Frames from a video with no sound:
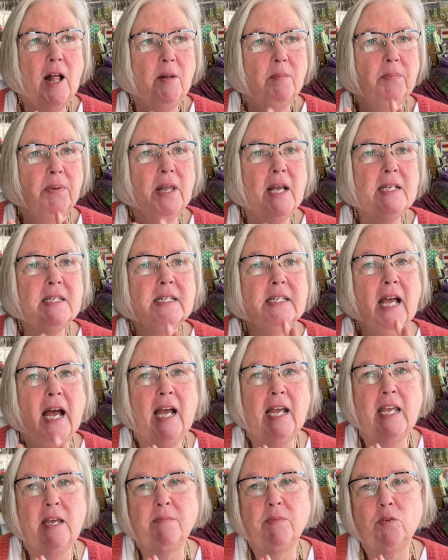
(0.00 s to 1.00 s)
Plus, I
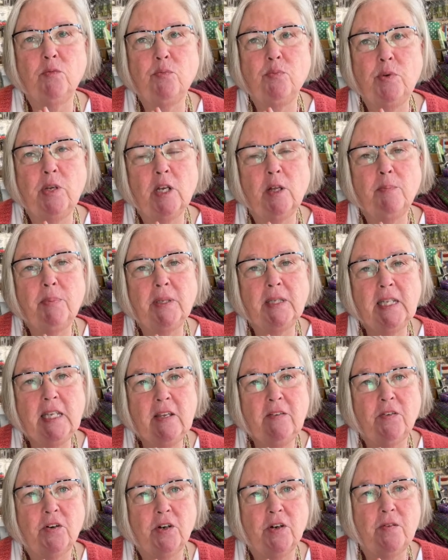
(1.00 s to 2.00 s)
am a real
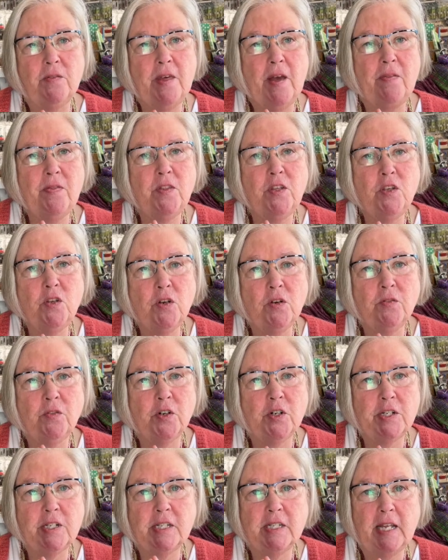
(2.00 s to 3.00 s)
believer that the
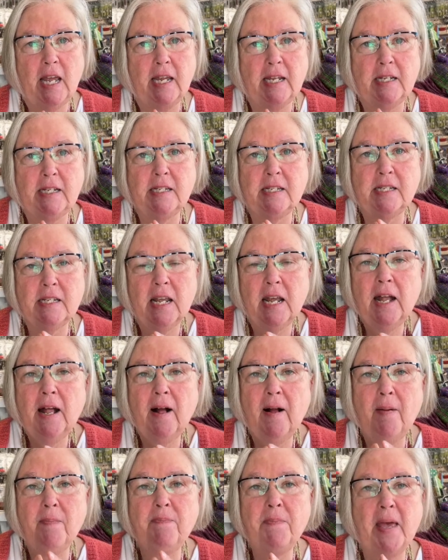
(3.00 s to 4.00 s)
universe sends
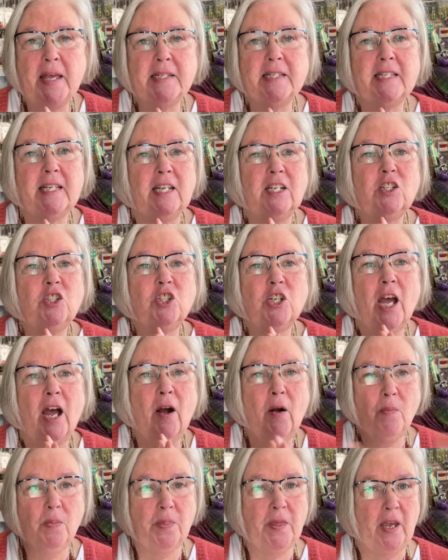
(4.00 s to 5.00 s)
a message
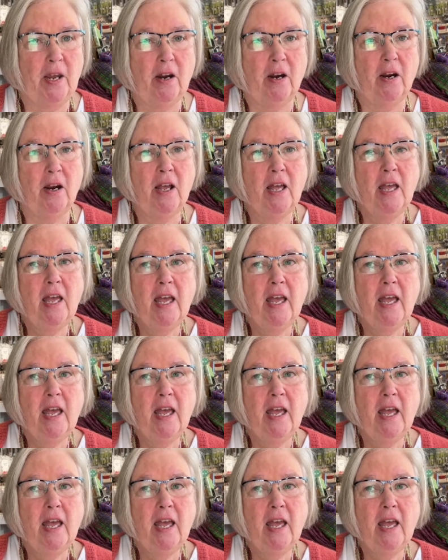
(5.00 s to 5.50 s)
out there